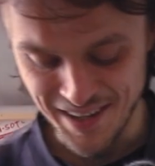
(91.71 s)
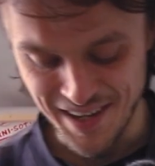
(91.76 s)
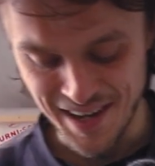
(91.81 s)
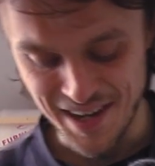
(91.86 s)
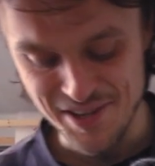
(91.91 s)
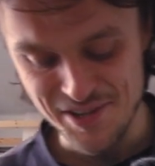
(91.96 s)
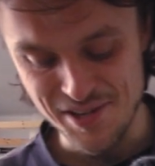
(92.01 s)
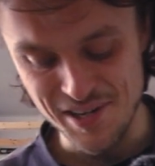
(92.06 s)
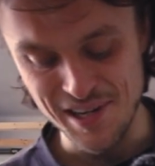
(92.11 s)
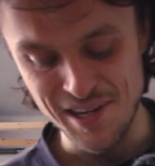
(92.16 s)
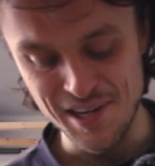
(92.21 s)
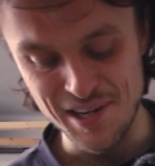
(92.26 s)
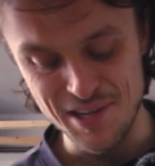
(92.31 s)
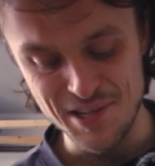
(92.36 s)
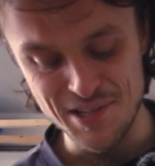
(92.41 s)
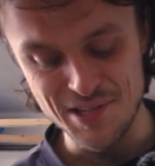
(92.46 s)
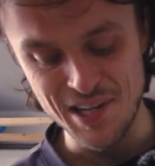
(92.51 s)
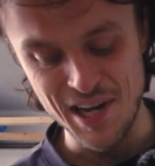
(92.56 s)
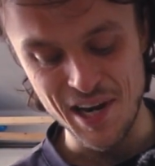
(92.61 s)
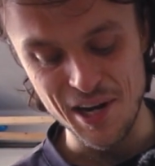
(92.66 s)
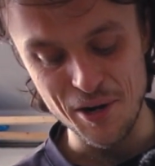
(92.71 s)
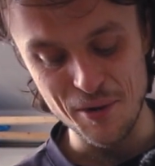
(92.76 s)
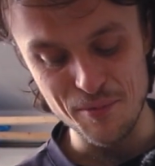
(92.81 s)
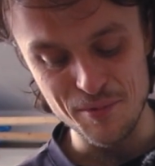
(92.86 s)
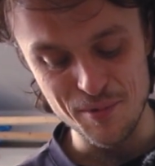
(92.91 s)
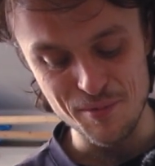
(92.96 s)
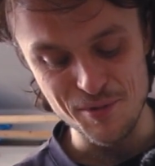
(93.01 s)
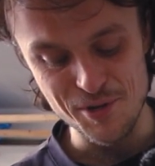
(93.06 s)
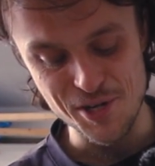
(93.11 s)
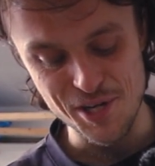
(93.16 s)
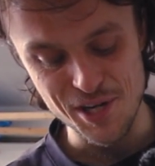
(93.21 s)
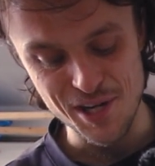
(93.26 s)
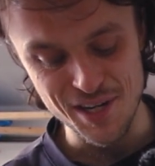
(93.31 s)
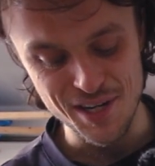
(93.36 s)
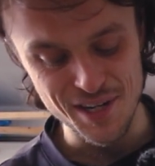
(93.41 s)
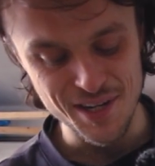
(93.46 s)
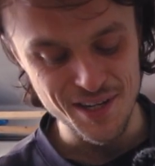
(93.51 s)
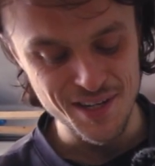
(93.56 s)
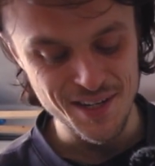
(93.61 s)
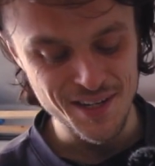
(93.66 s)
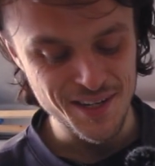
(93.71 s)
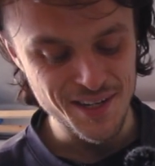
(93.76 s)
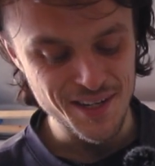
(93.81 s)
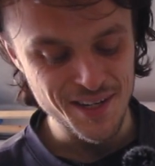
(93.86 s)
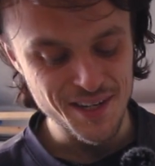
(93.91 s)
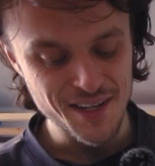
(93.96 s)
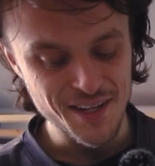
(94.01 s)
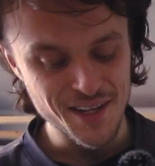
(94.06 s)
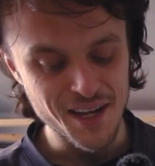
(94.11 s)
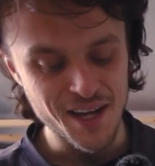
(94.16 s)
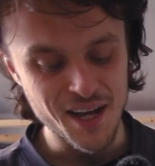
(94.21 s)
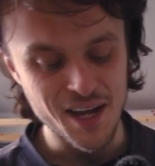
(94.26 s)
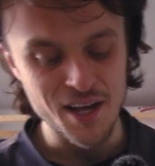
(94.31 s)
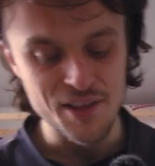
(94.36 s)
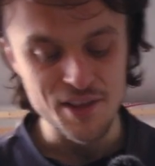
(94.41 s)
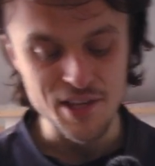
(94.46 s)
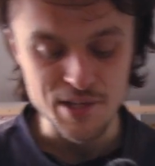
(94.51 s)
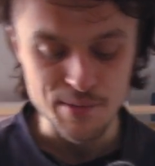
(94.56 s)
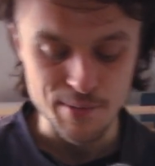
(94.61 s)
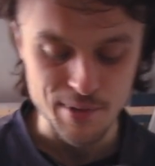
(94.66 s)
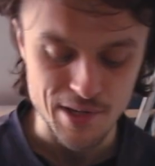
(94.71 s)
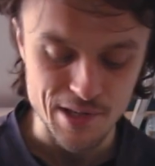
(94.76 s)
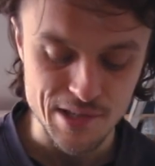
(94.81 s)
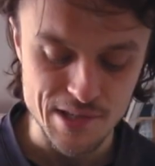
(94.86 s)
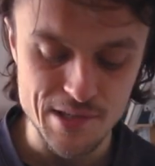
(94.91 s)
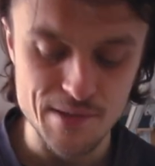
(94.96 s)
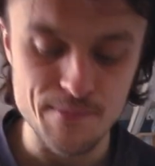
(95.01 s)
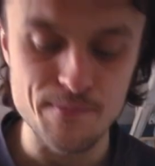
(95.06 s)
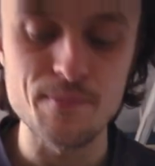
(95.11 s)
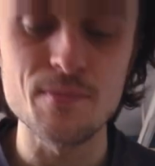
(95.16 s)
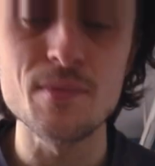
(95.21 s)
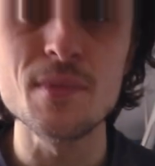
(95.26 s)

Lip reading: actually setting up the machine. This piece,